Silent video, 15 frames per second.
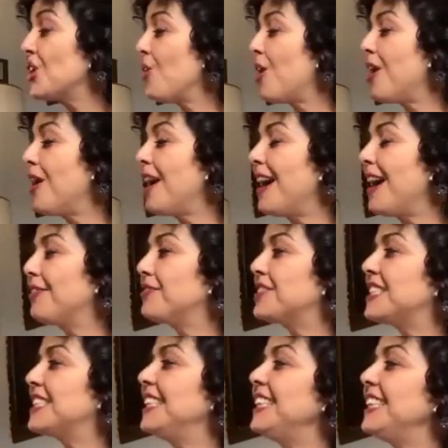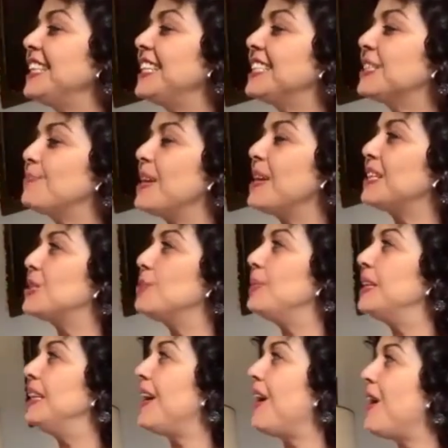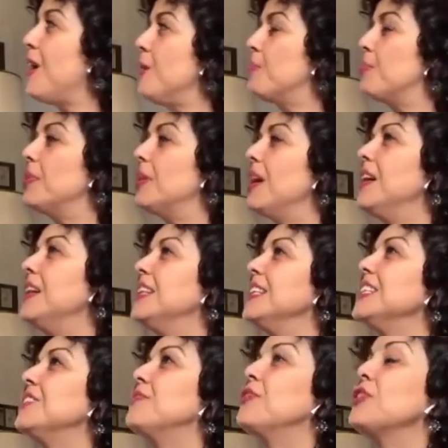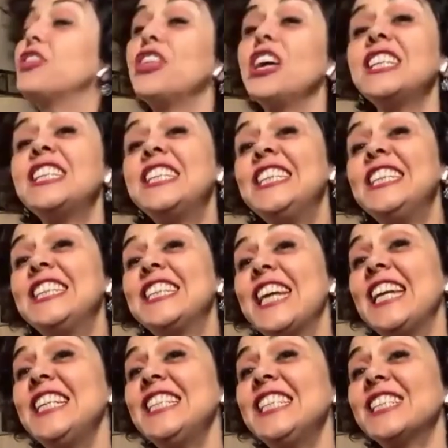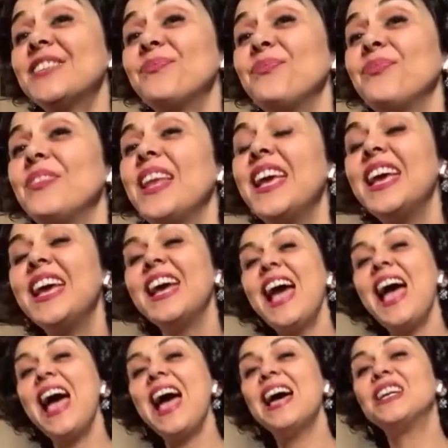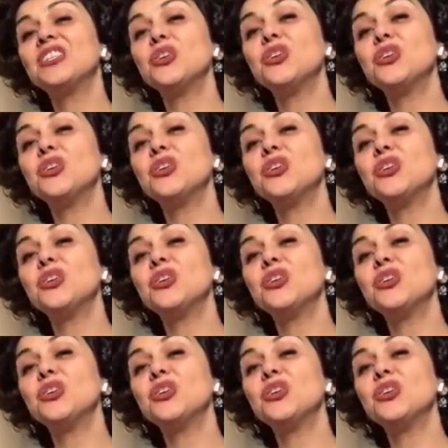our haft-sin is meant to be up and for thirteen days. And